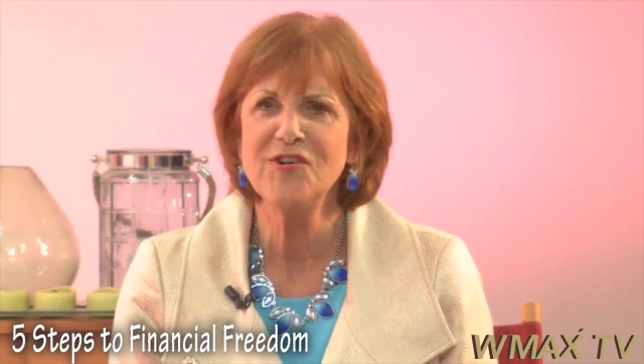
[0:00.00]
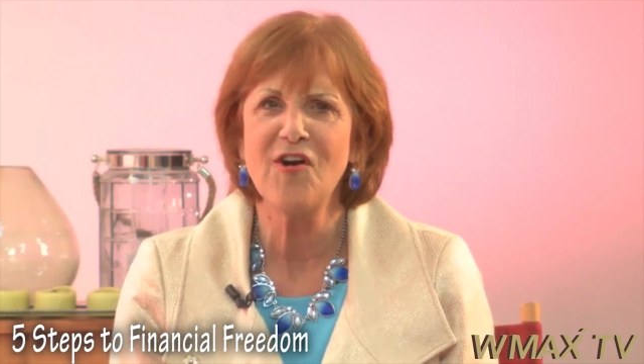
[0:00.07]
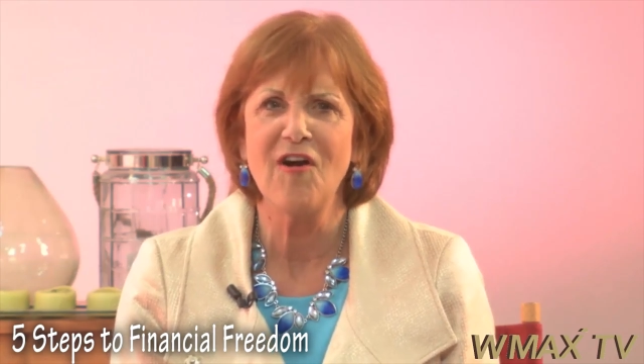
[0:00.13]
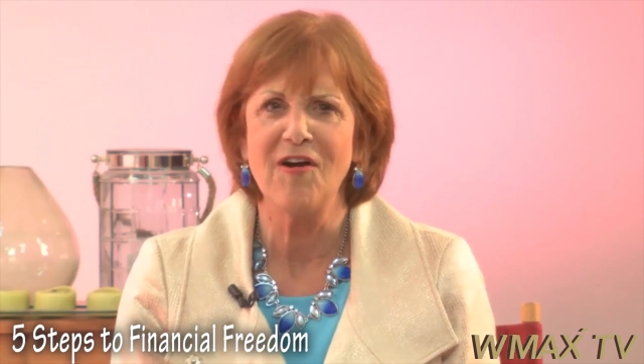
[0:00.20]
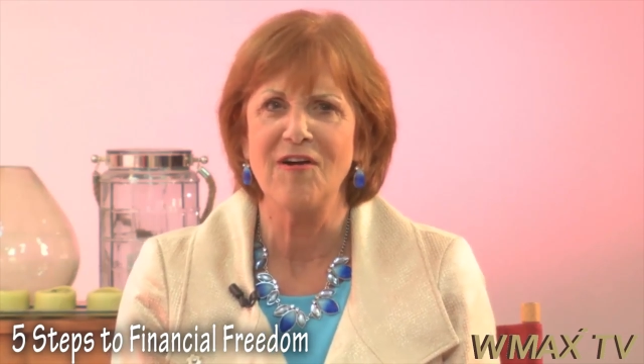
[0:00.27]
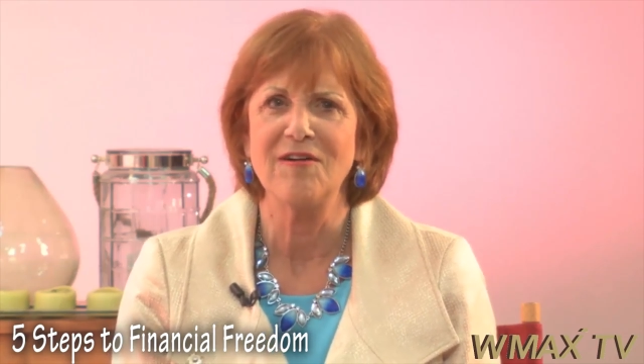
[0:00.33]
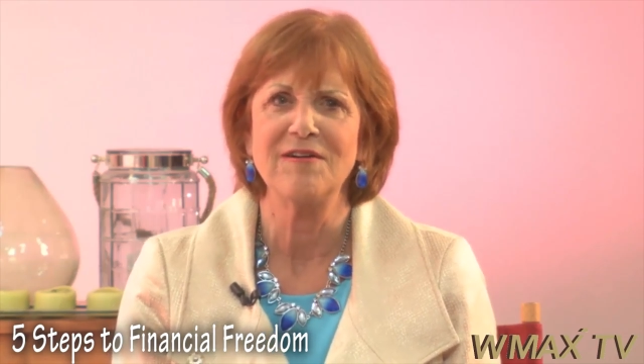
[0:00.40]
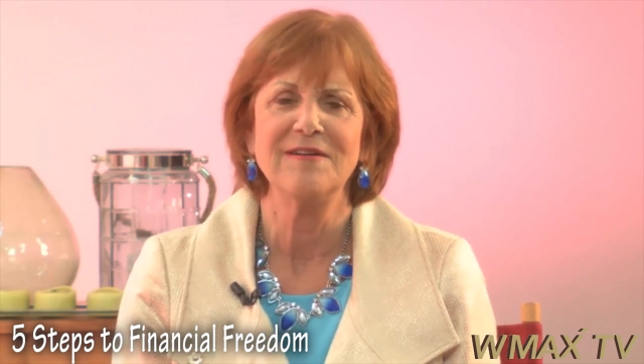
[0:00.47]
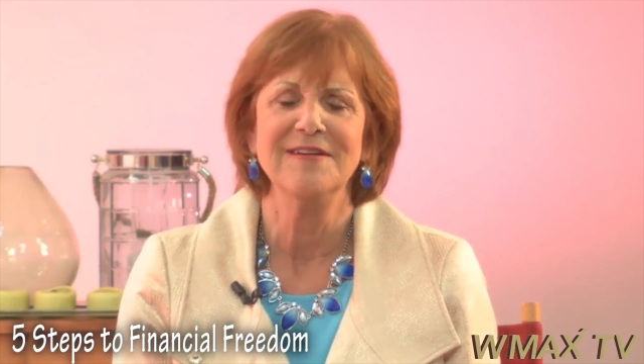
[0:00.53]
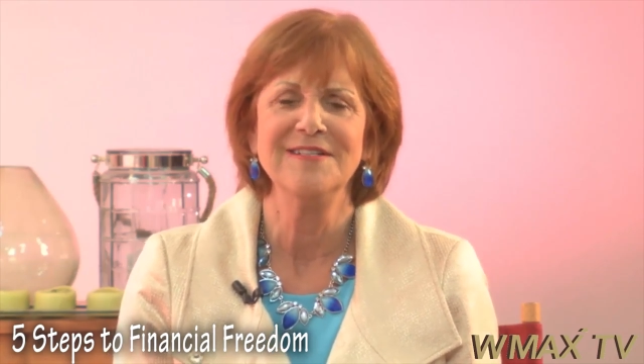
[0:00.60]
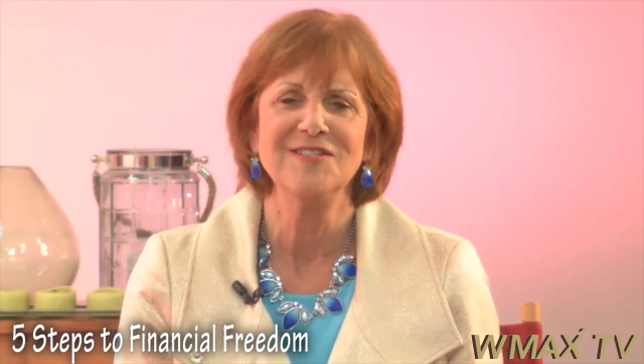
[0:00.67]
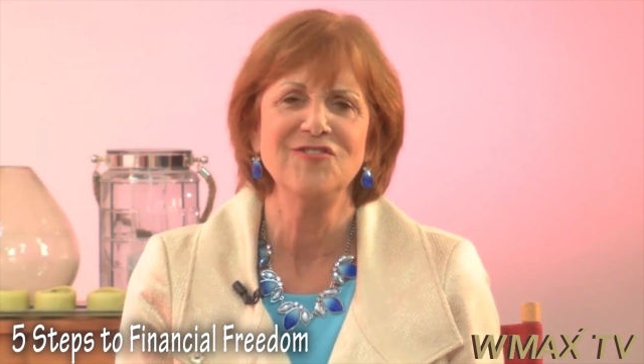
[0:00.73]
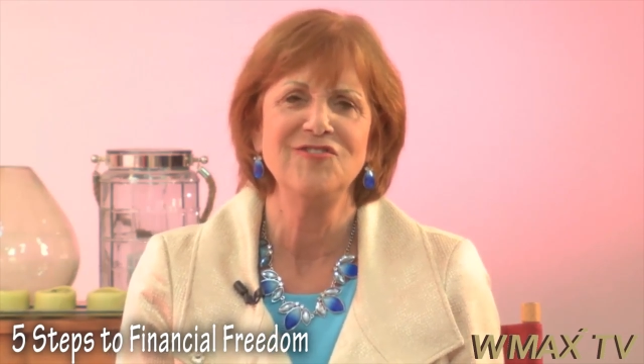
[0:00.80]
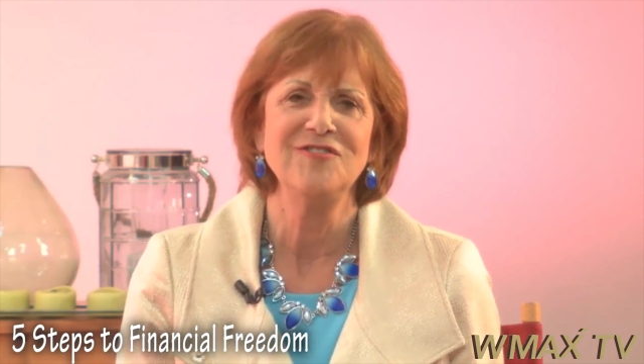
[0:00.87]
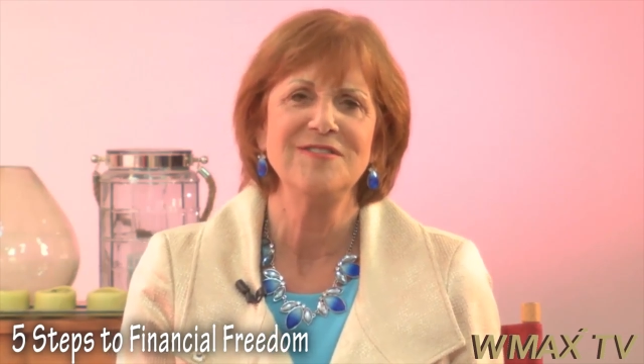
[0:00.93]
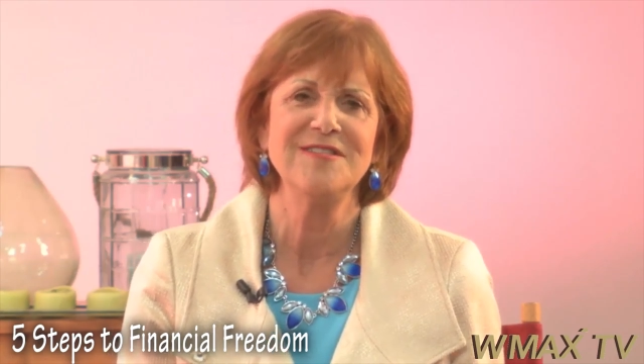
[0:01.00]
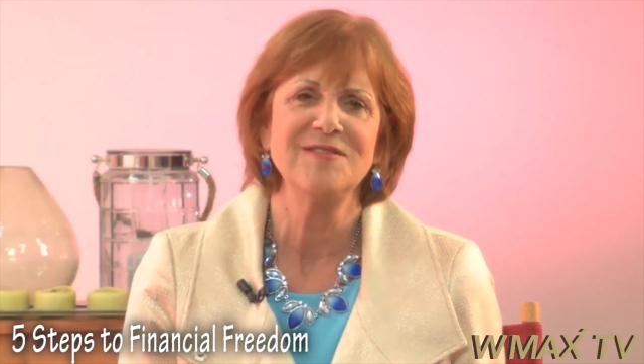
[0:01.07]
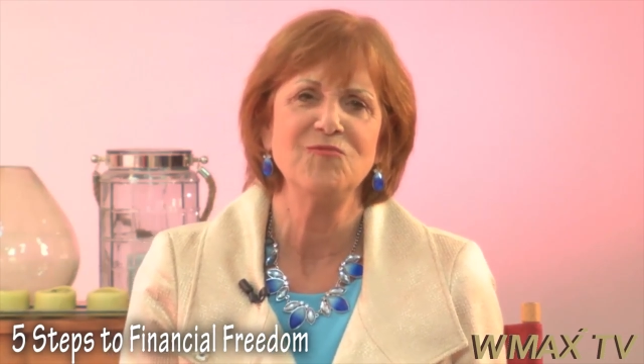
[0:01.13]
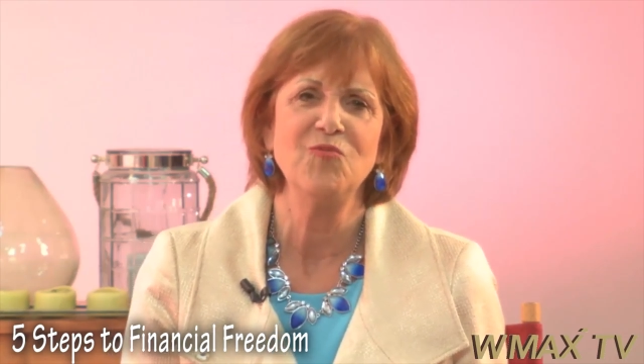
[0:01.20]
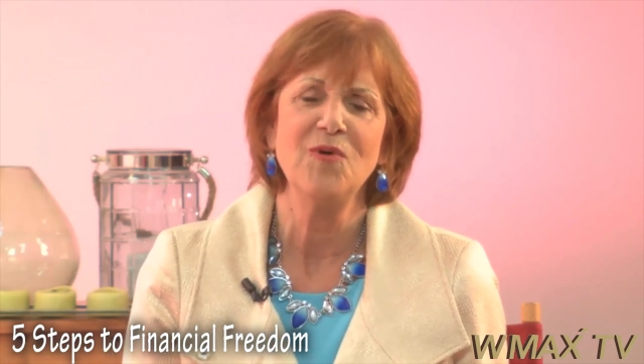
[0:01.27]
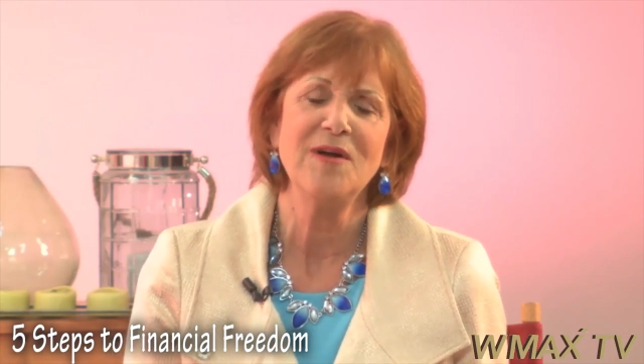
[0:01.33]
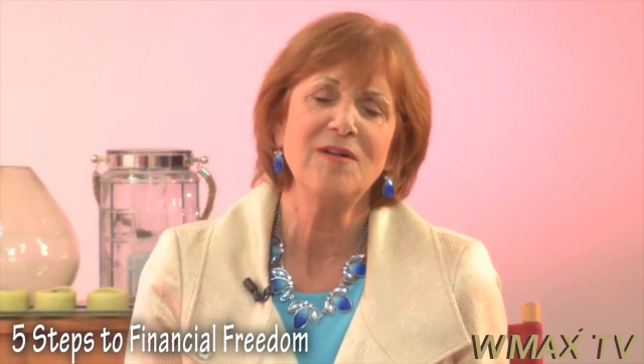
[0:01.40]
car? And she
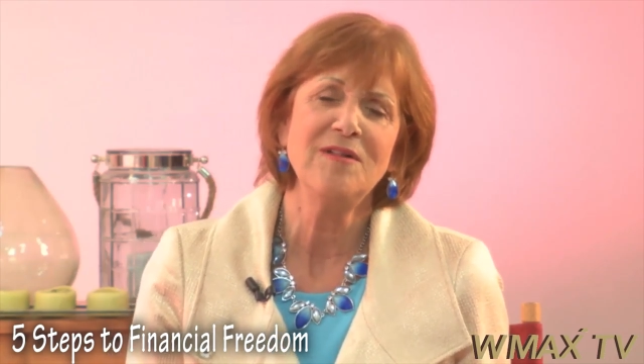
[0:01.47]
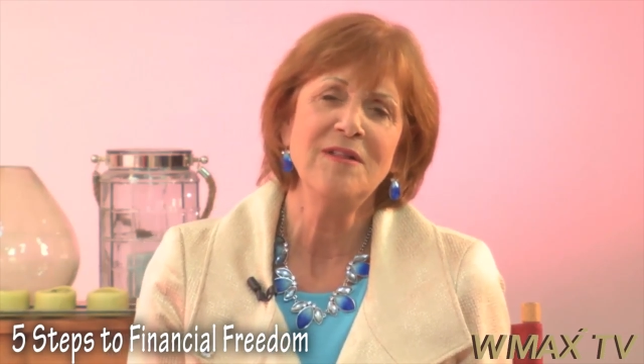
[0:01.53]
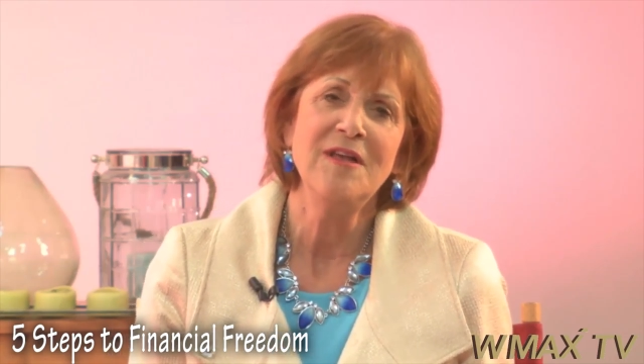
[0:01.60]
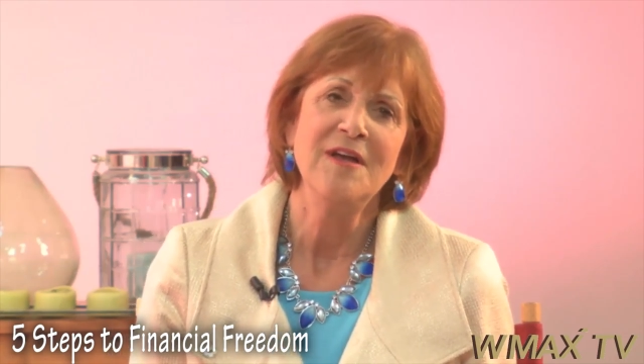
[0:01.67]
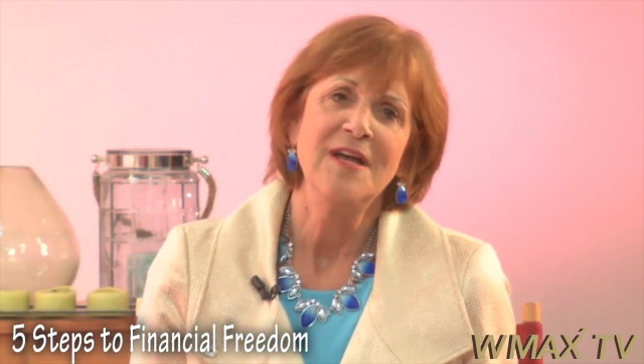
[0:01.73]
said, well,